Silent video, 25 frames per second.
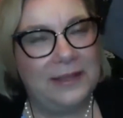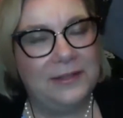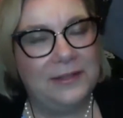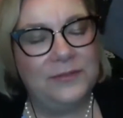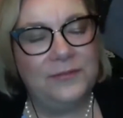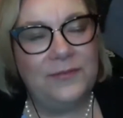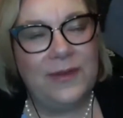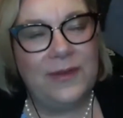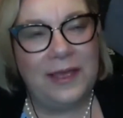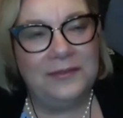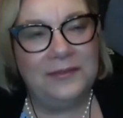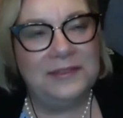
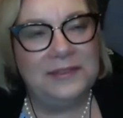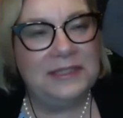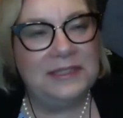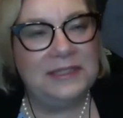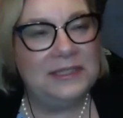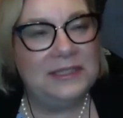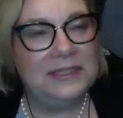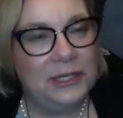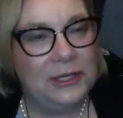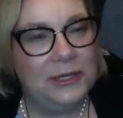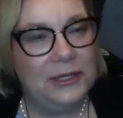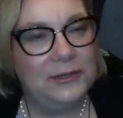past
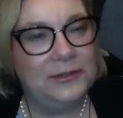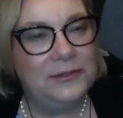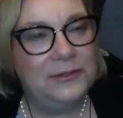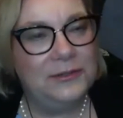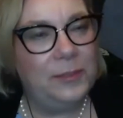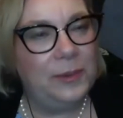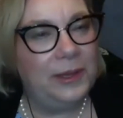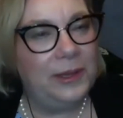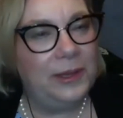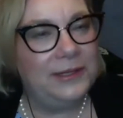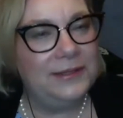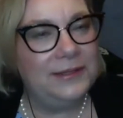5-6
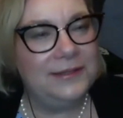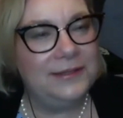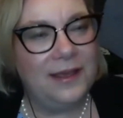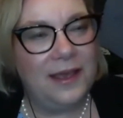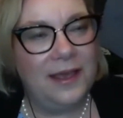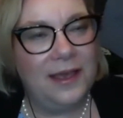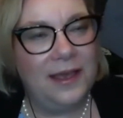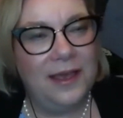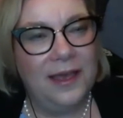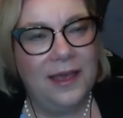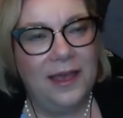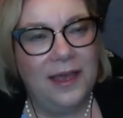years,
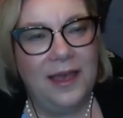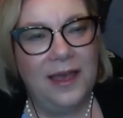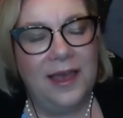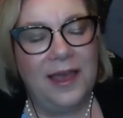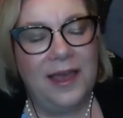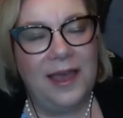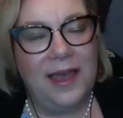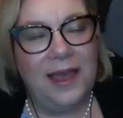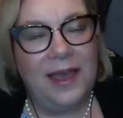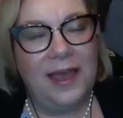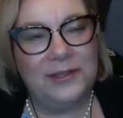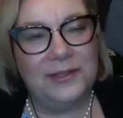but
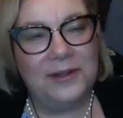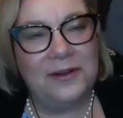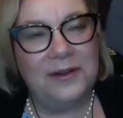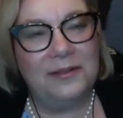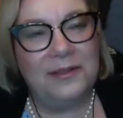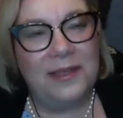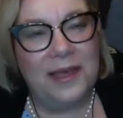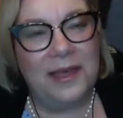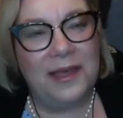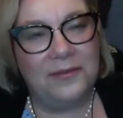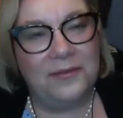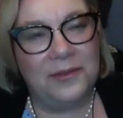have
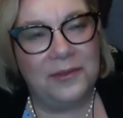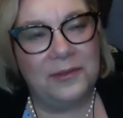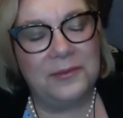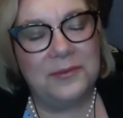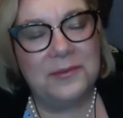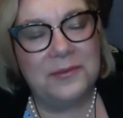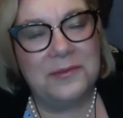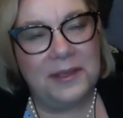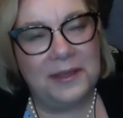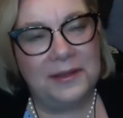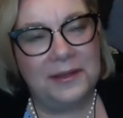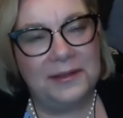done a lot
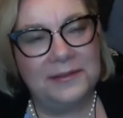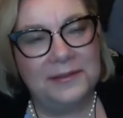of other